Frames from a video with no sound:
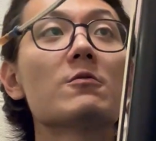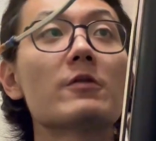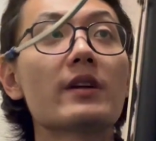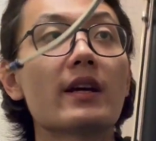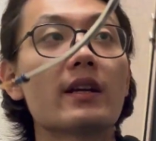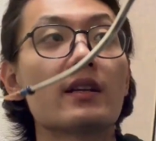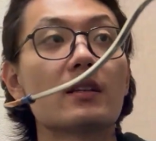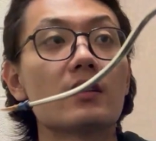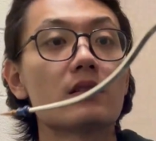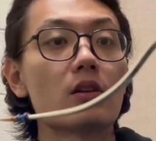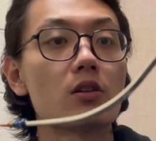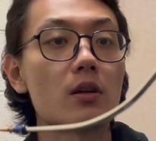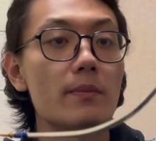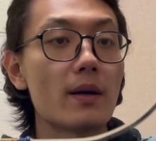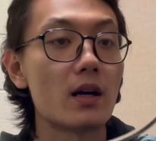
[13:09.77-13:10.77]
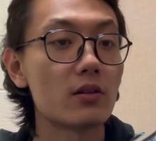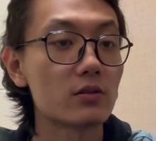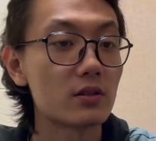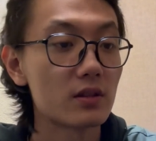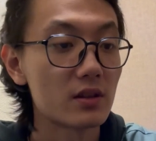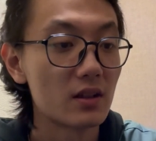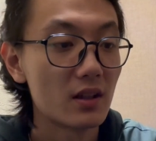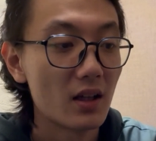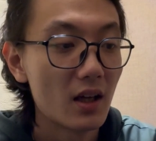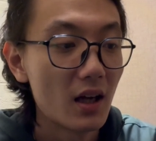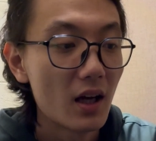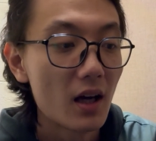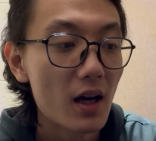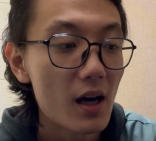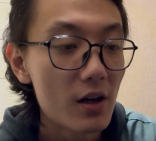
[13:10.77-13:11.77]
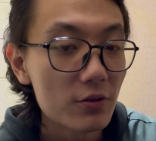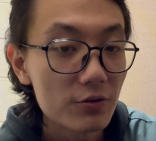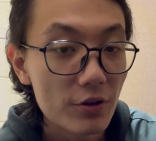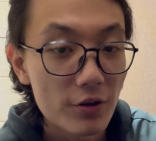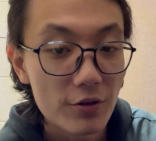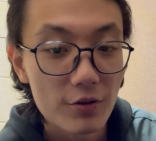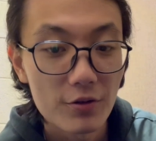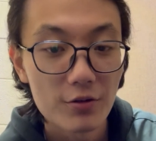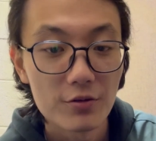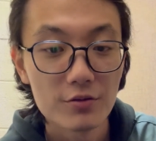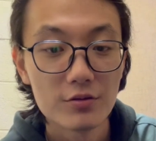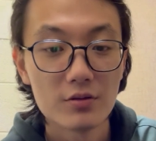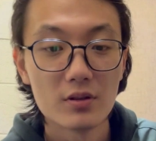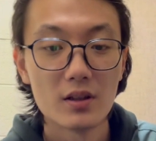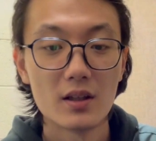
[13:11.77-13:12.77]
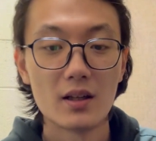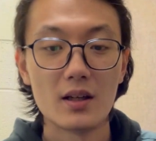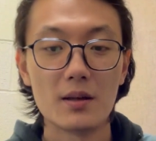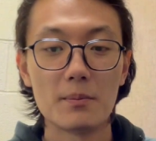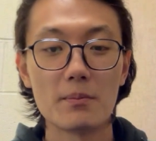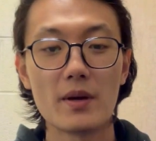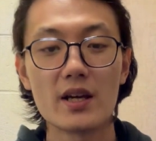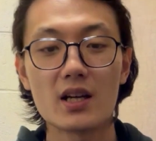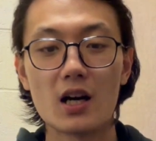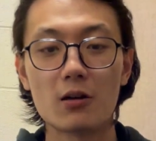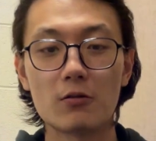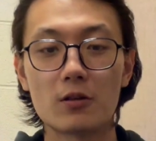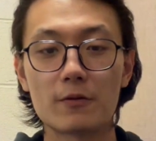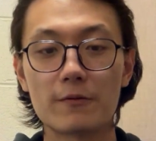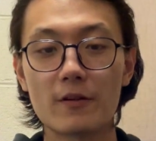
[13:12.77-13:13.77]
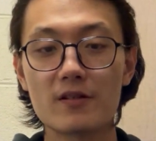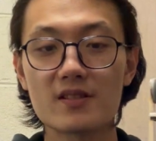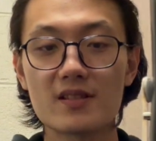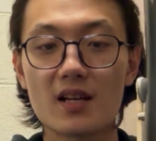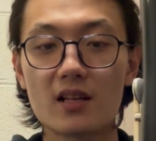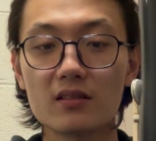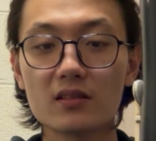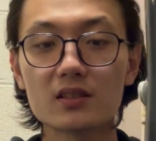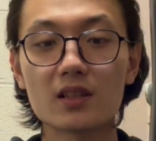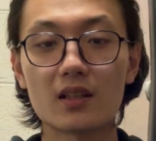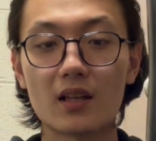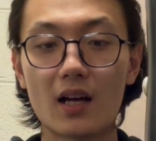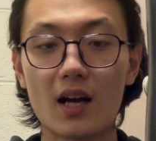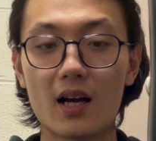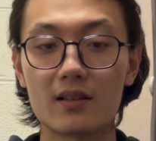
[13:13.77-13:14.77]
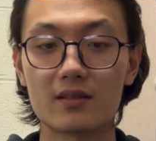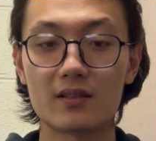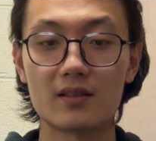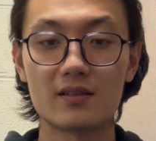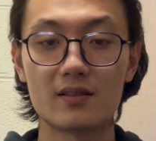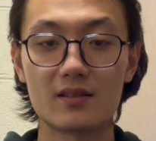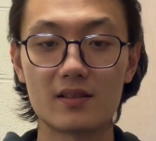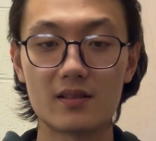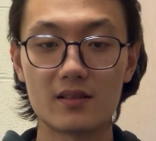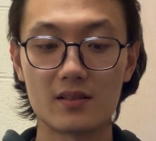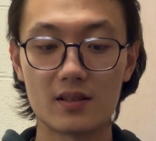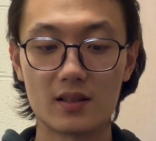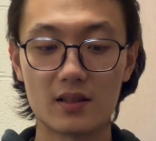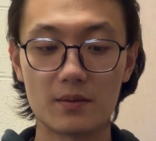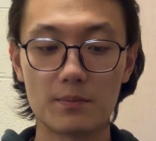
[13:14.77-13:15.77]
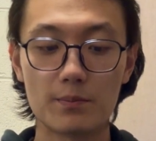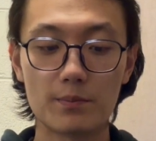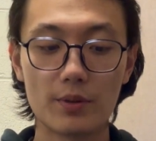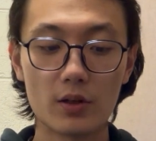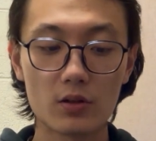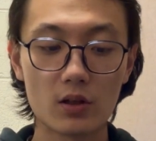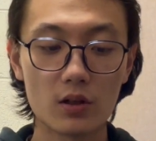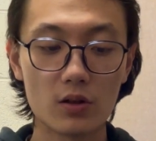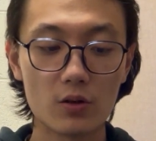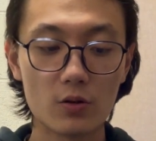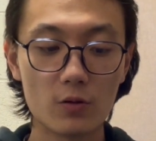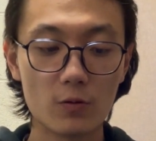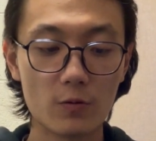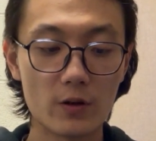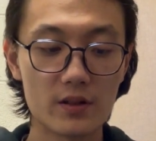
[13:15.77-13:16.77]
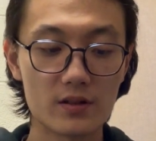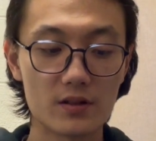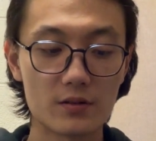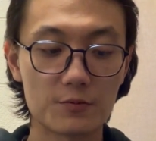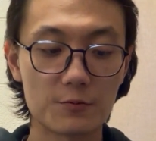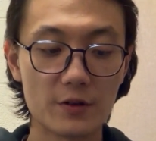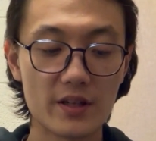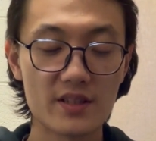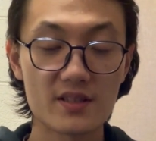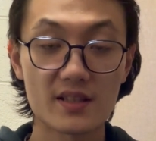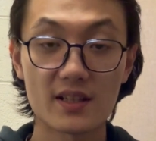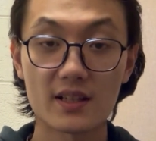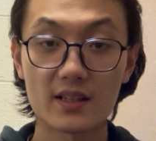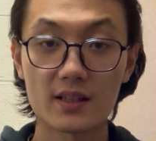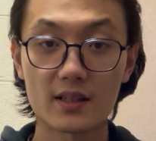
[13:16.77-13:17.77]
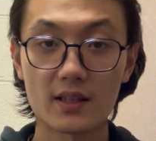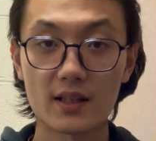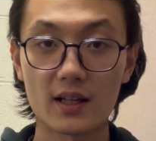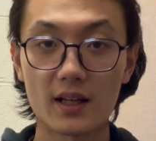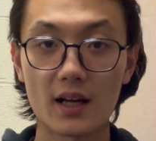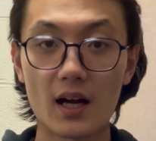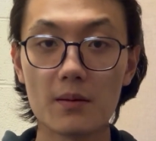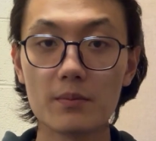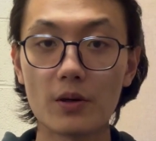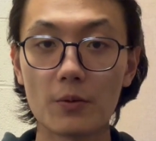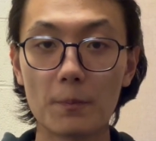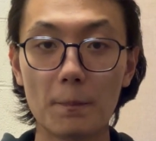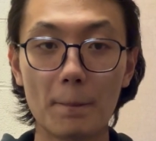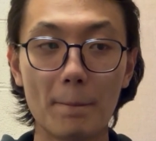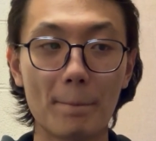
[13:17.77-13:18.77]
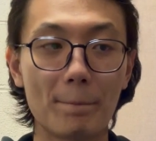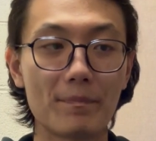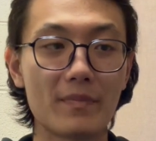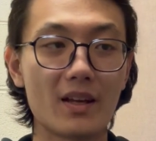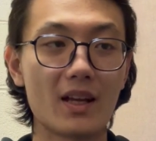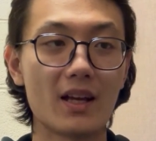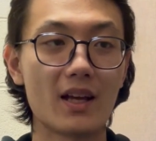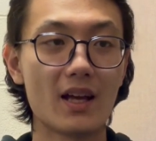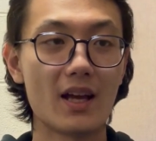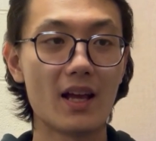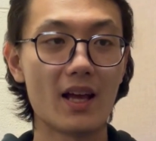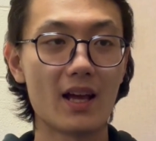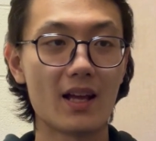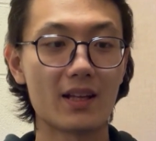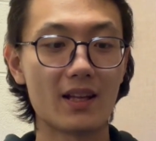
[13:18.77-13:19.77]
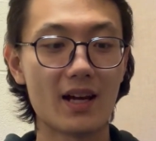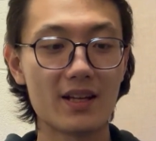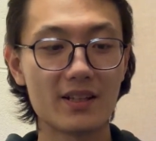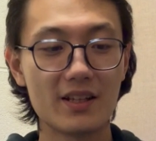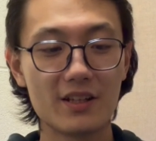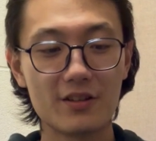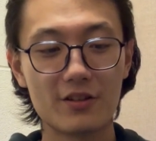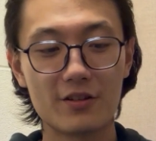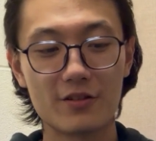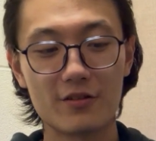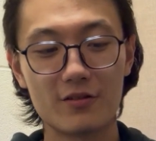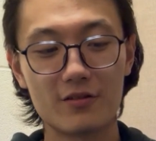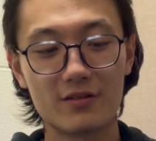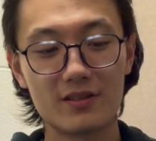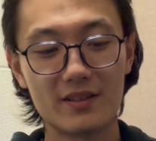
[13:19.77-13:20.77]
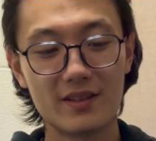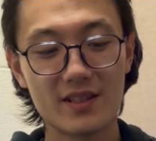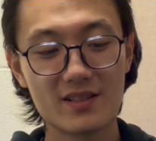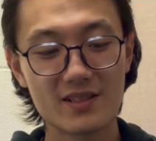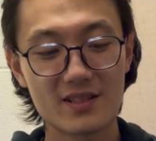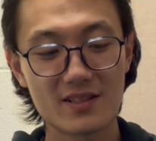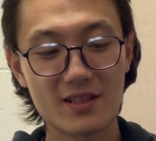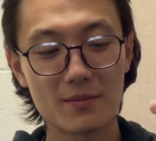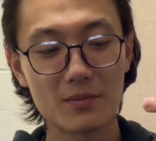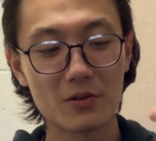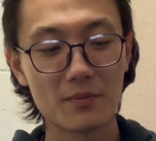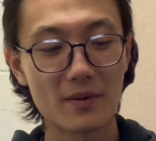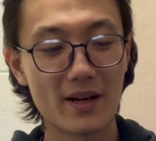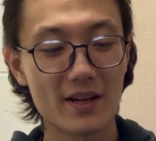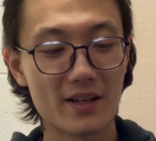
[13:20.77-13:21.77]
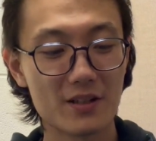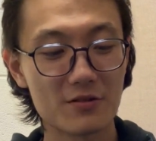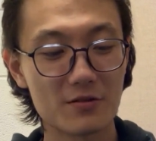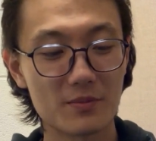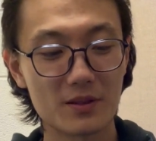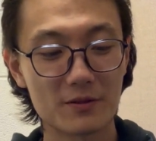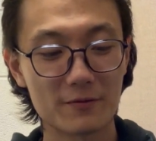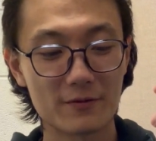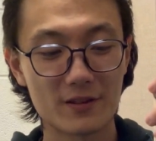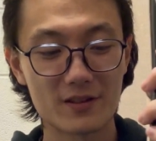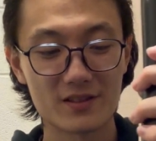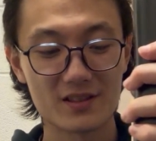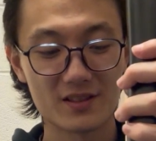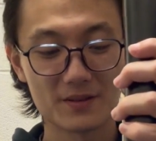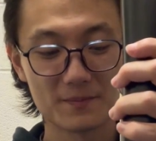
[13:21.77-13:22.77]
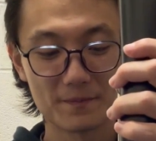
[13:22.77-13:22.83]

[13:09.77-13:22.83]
we can talk about how to make our first sound on the buckle with reed combo. And I need to disassemble my instrument first.